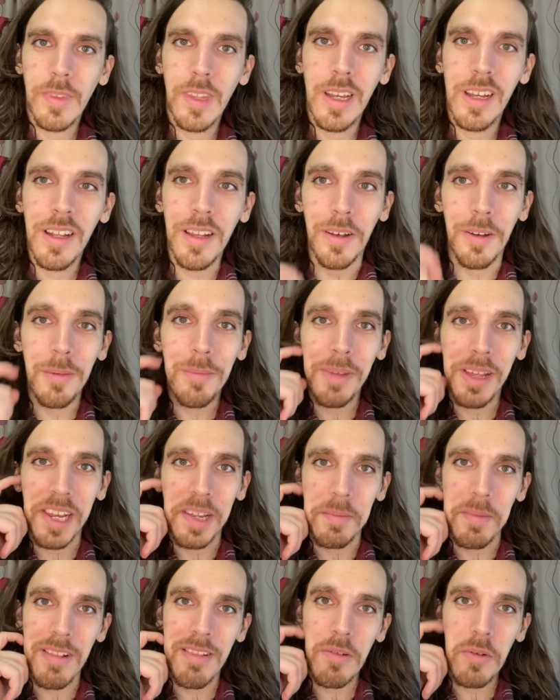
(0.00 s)
Hello, my
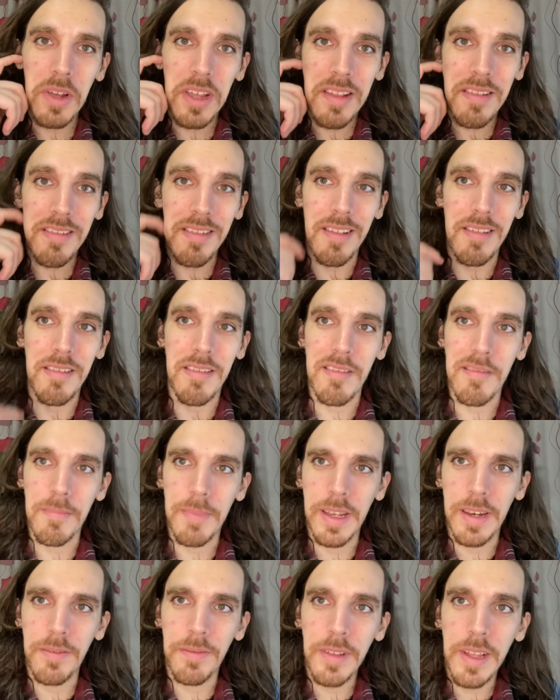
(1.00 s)
name is Lucas, this is A
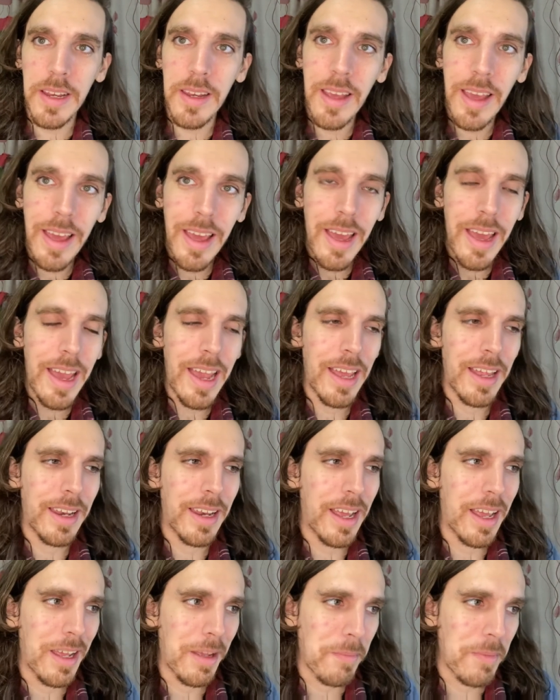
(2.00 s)
Bit of Lit, and
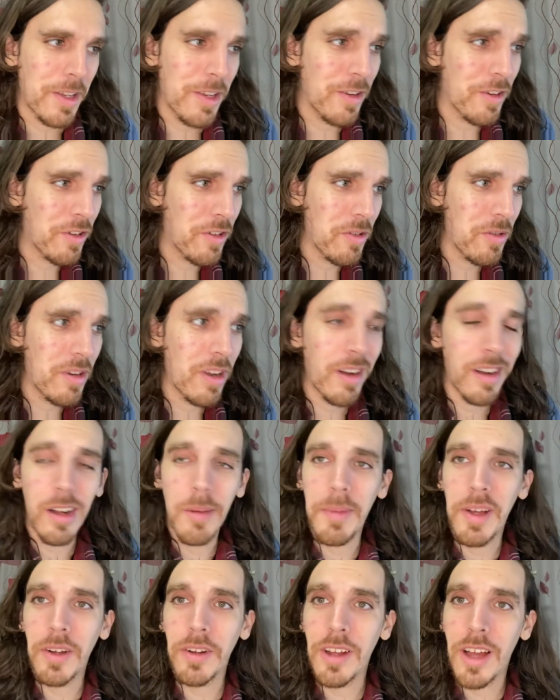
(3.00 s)
I'm here to talk
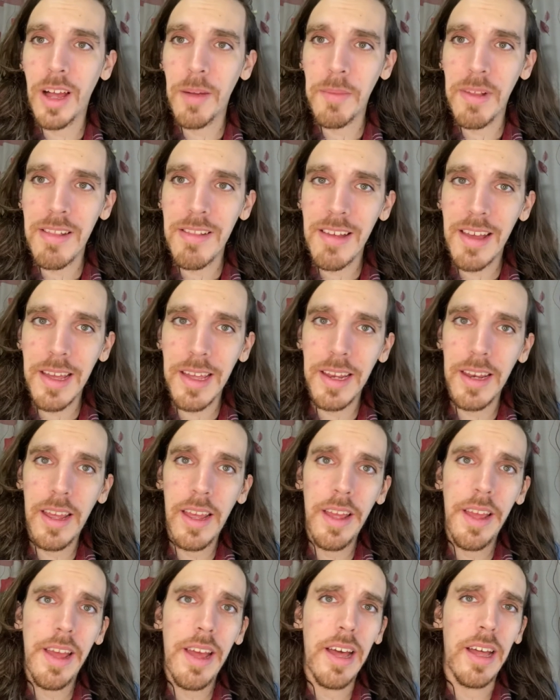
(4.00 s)
about Homicide,
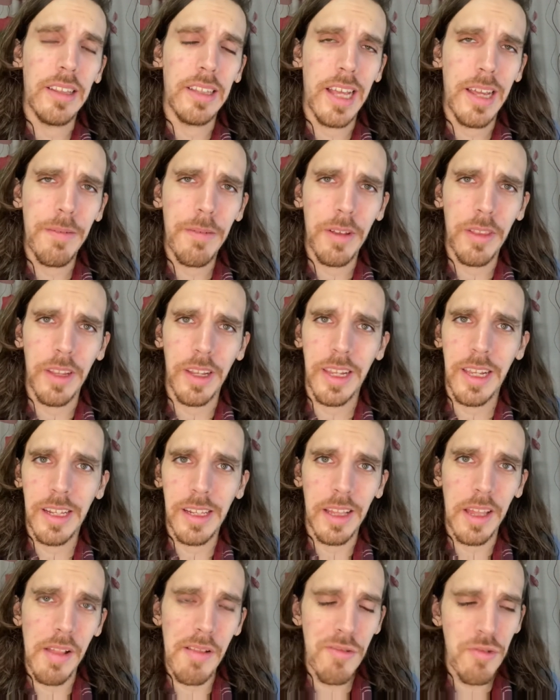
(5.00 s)
Life on the
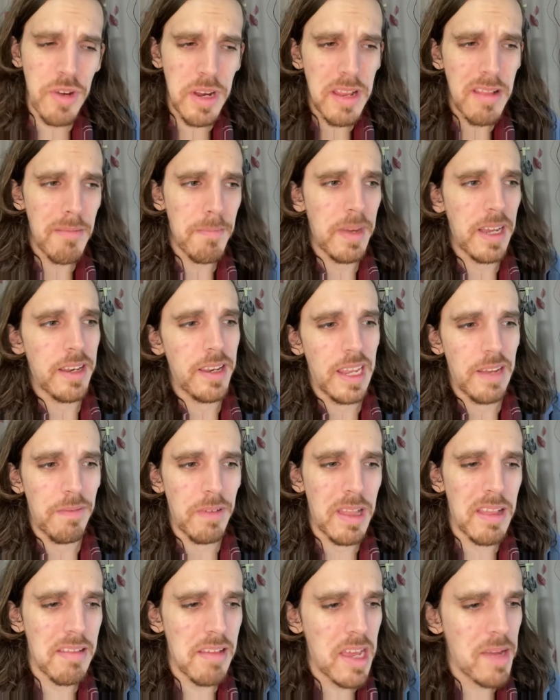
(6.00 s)
Killing Streets by
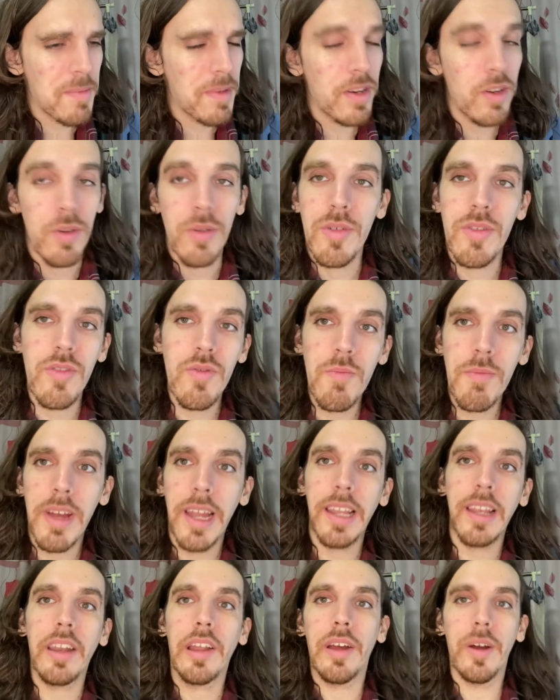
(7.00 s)
David Simon, who you
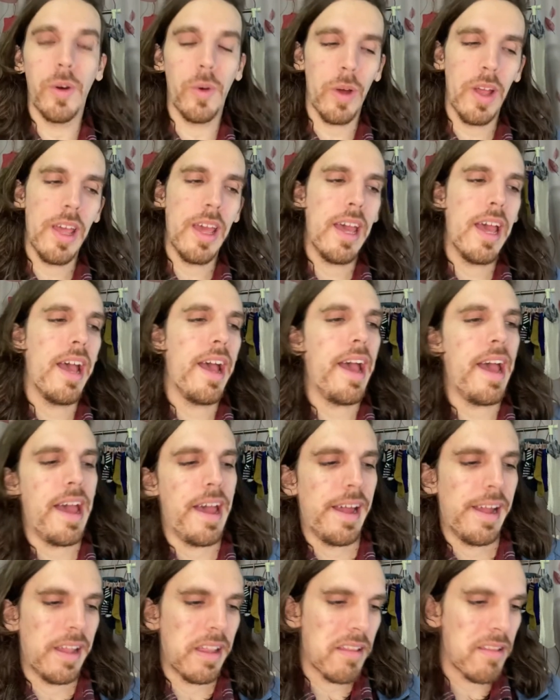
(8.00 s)
might know
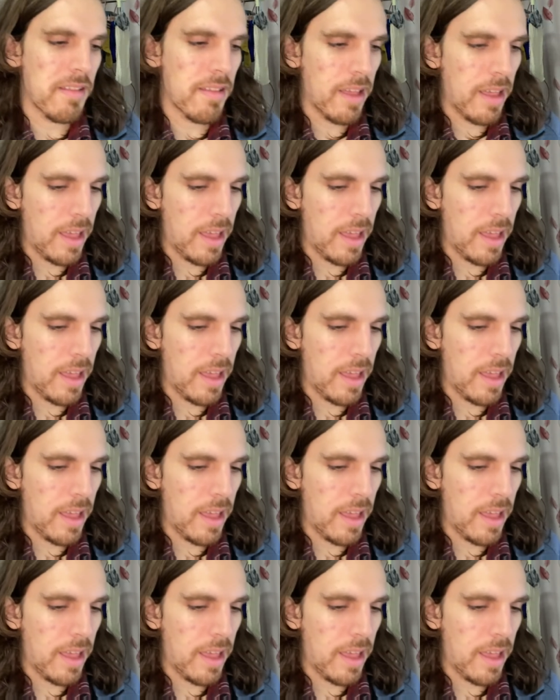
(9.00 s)
as